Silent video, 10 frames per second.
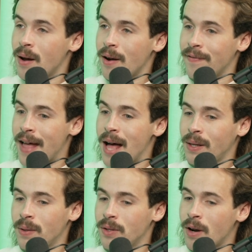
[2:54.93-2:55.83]
our
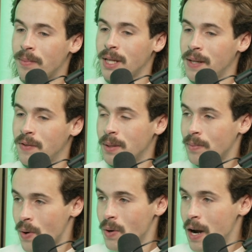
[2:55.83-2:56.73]
values, our beliefs, and the
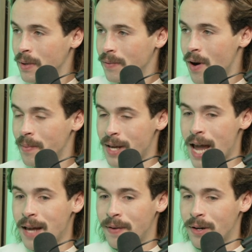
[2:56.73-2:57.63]
programming for our
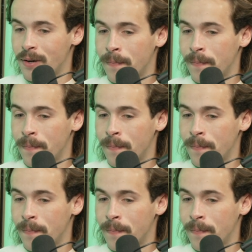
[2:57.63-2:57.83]
behavior.